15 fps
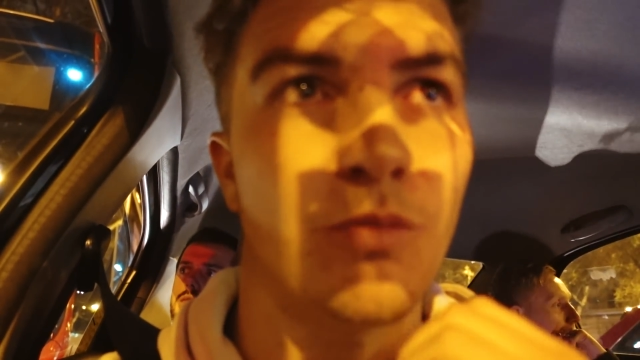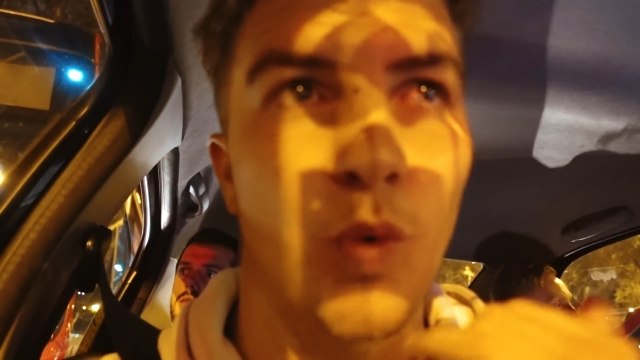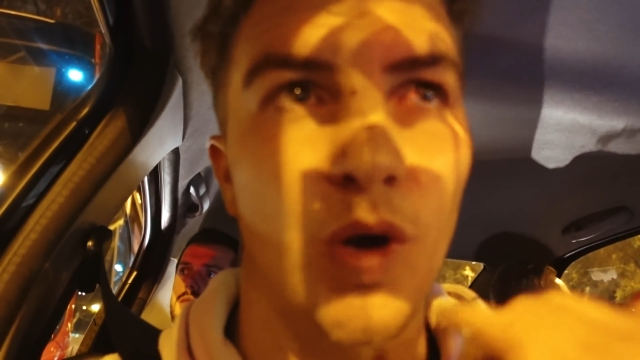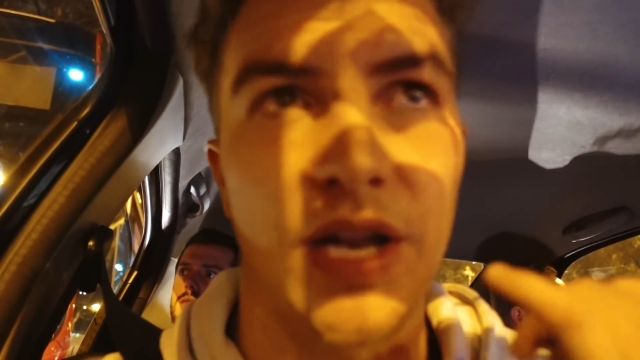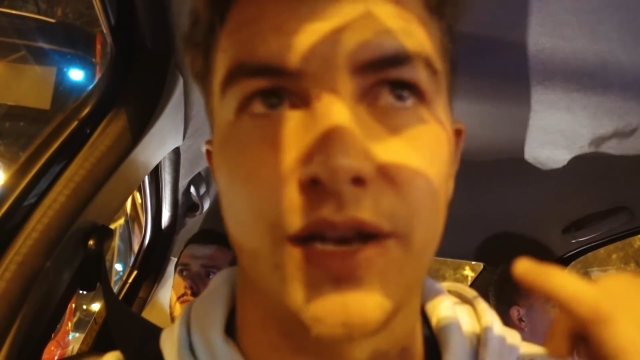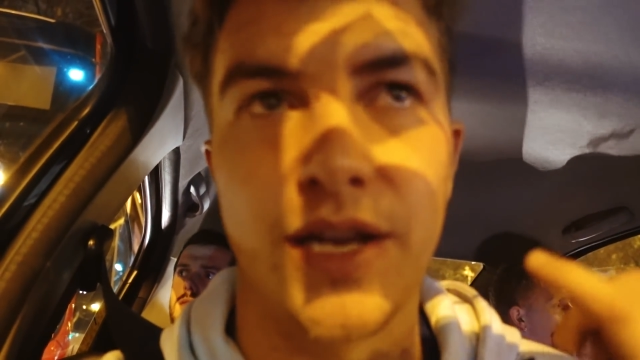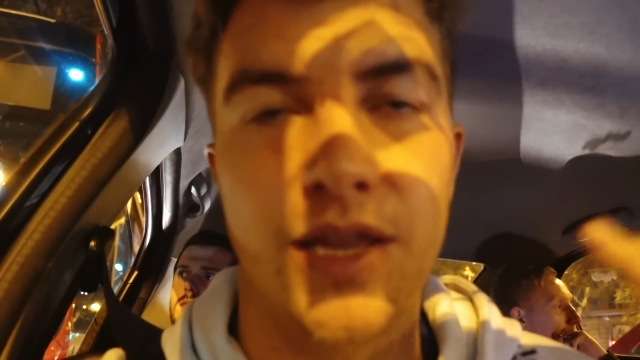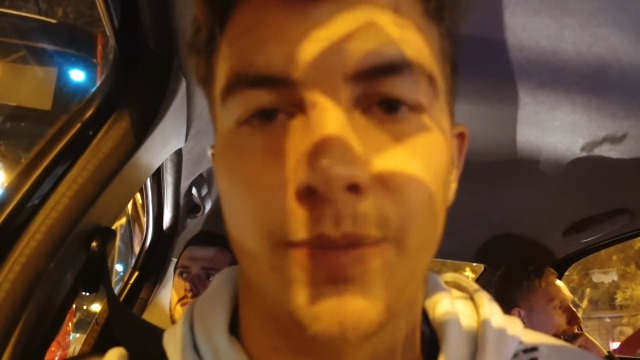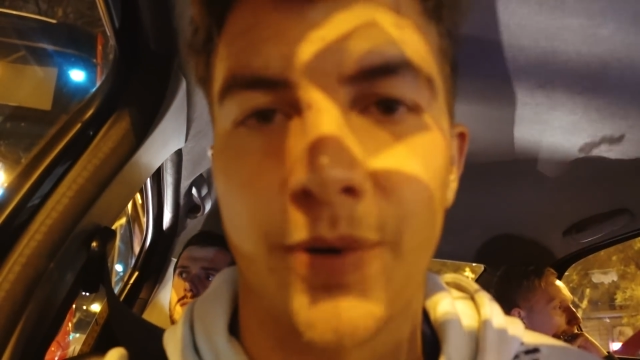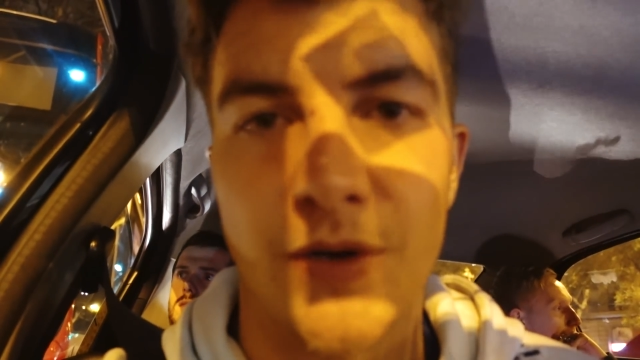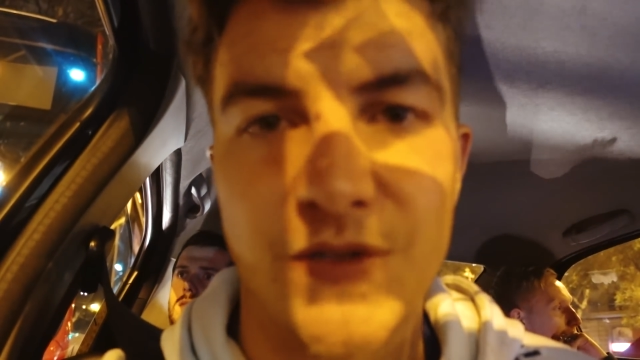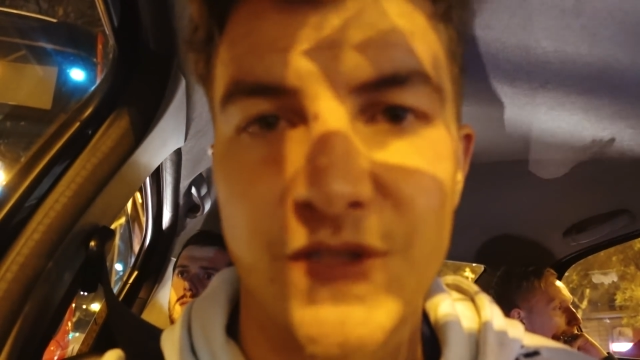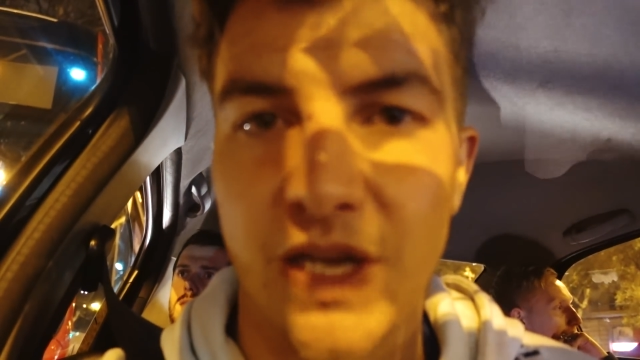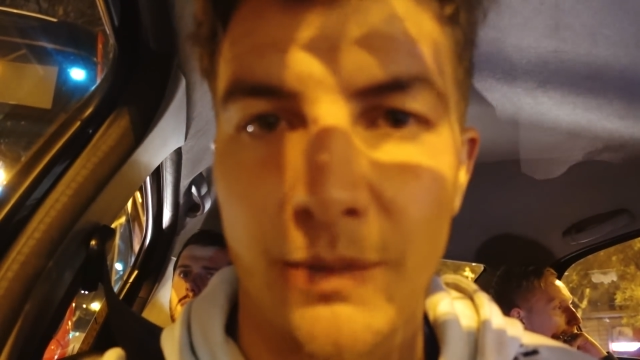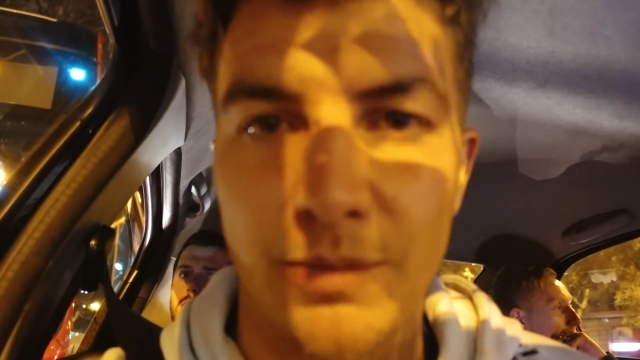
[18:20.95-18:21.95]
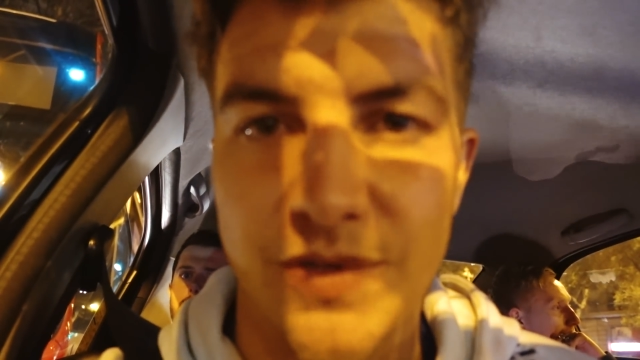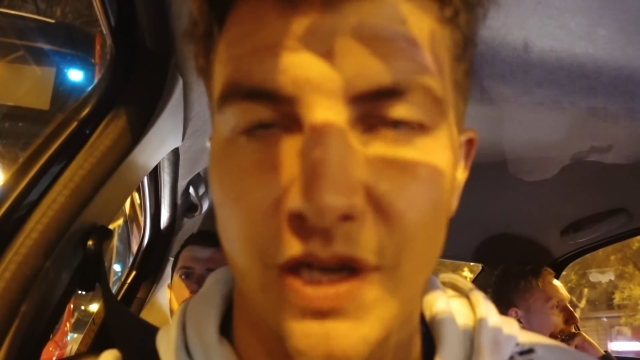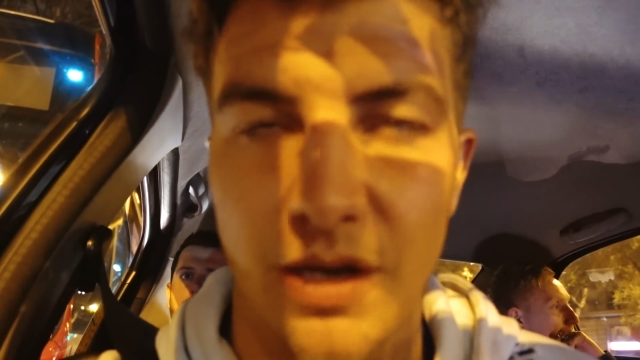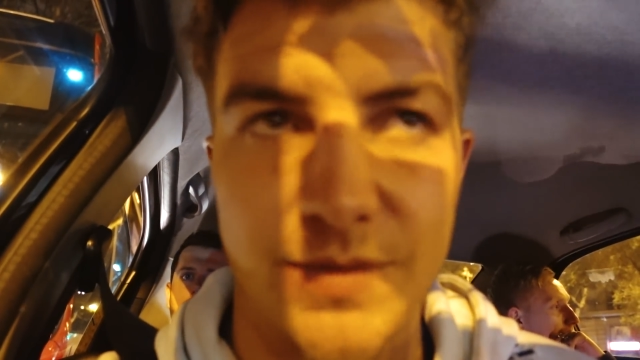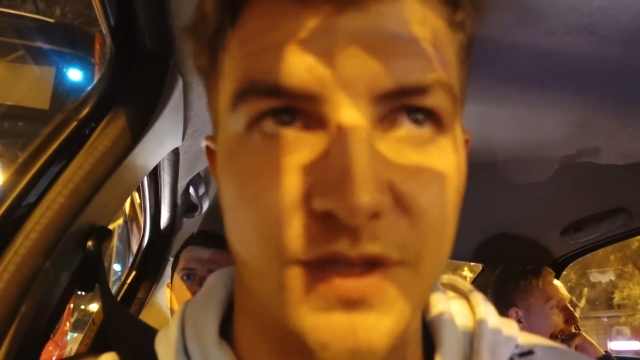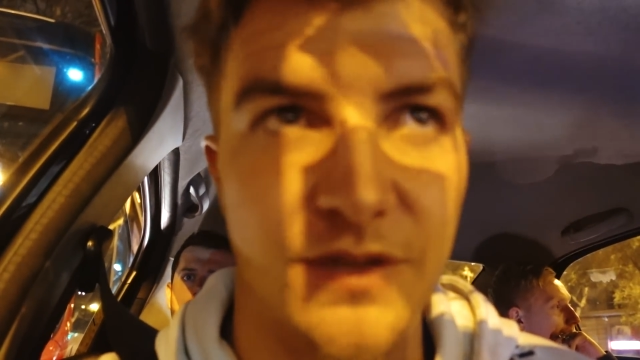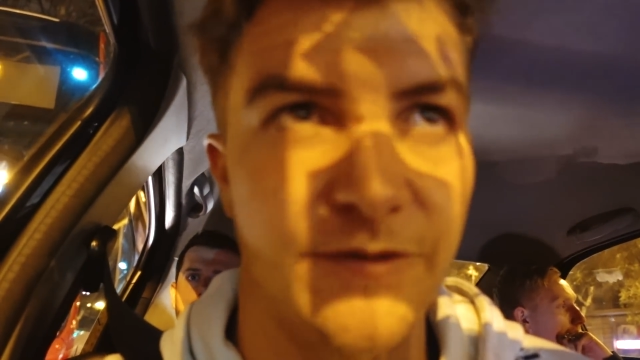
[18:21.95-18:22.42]
Willian hit the post a couple of
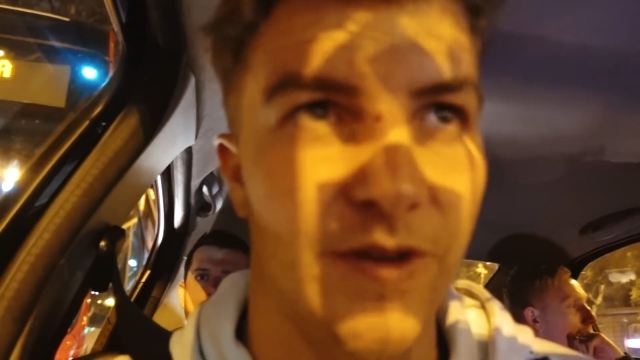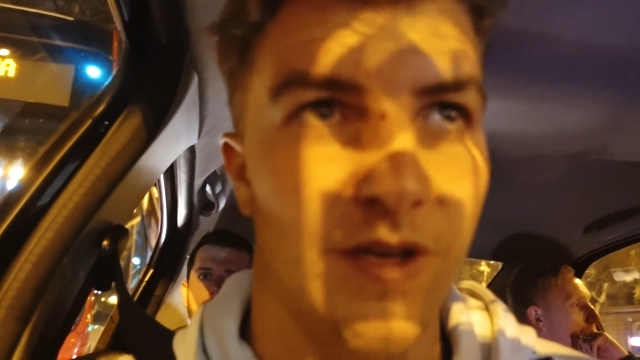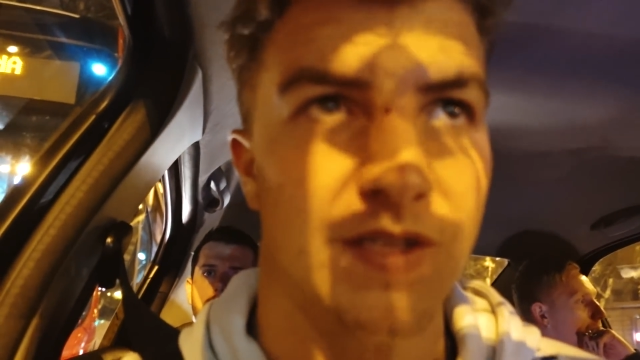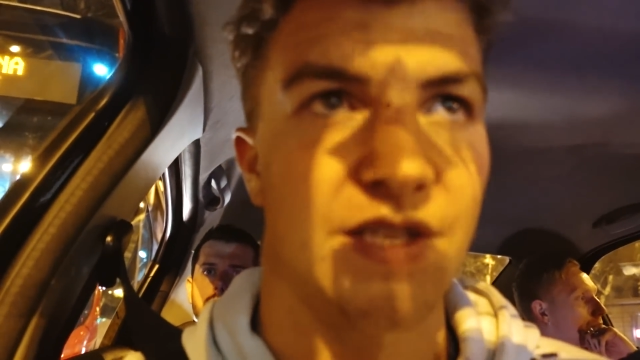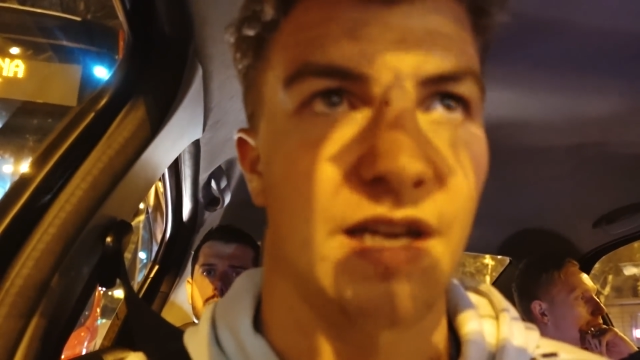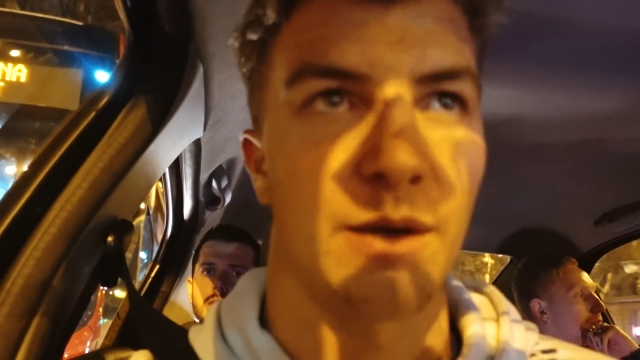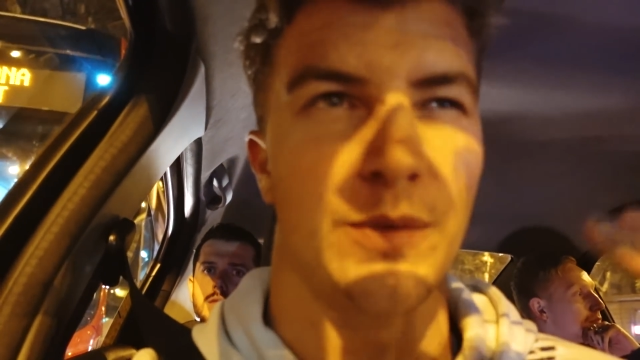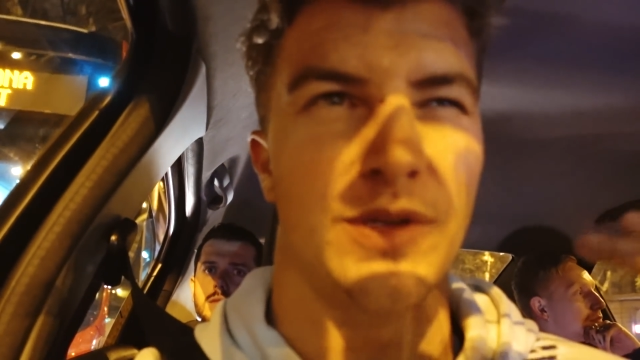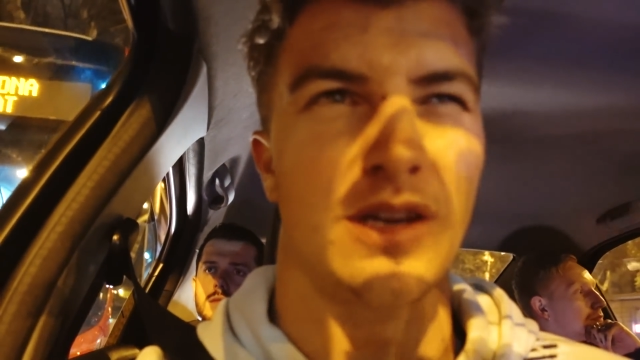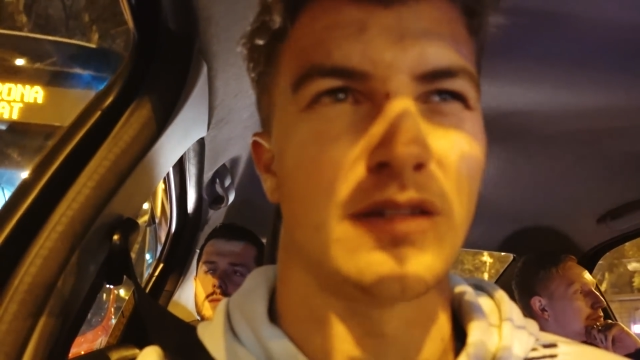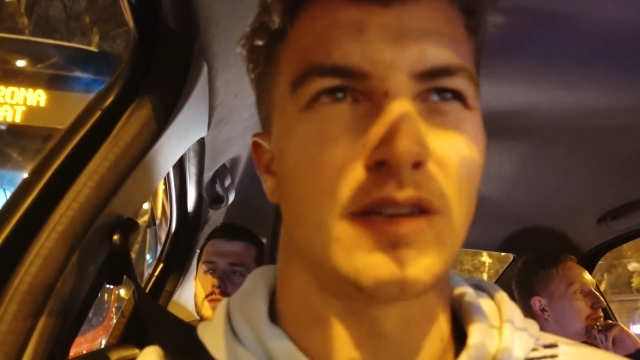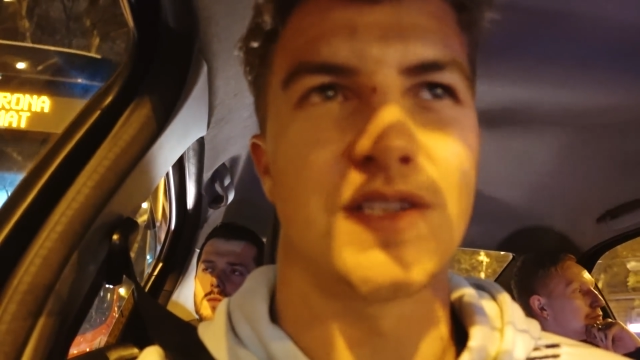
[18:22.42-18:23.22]
times in the first leg. We don't